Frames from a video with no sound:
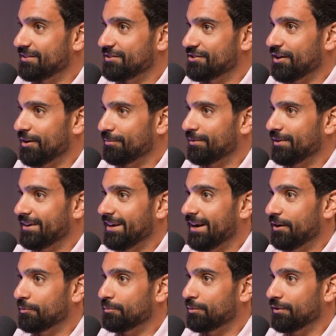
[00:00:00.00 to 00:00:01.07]
job and
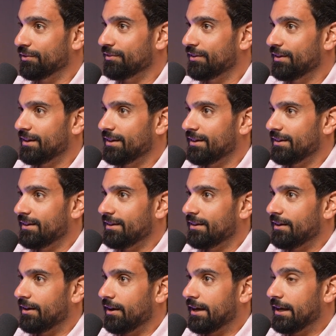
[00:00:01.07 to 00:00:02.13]
output.
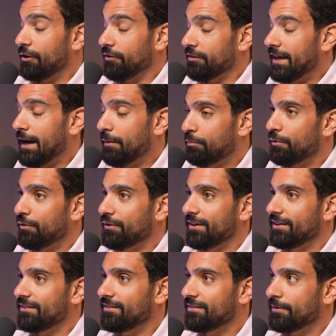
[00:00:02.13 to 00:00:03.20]
And on that
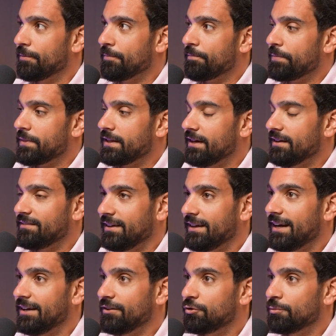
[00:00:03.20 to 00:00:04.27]
point, yes,
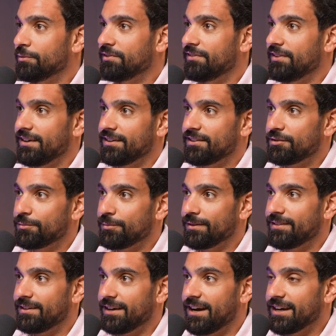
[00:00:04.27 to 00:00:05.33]
AI do mistakes,
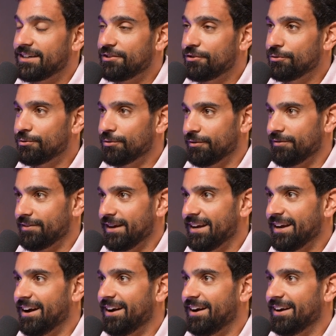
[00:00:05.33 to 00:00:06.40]
but the IQ of
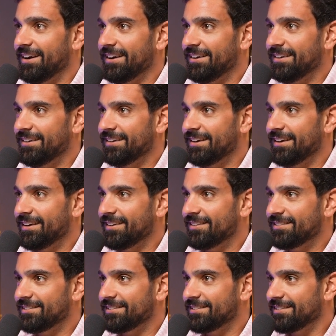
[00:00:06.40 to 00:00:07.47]
the AI
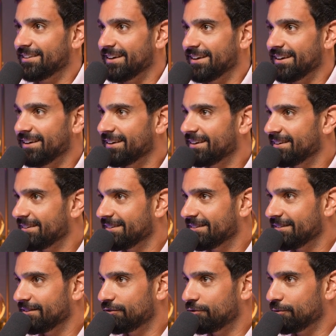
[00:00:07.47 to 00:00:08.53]
is like
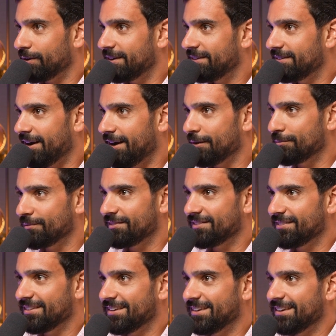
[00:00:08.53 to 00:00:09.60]
20
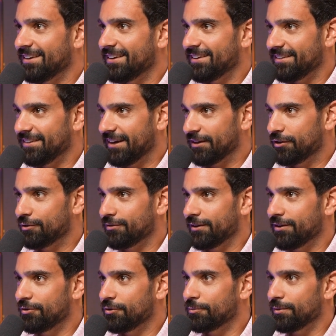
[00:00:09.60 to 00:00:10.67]
times the IQ of
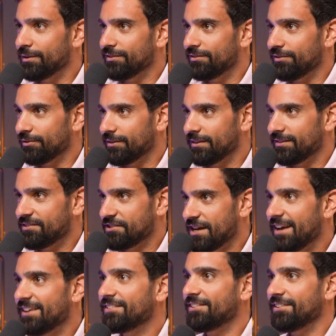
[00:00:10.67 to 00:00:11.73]
a human. So the
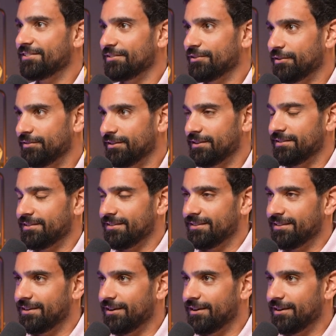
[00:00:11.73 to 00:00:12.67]
chances of it,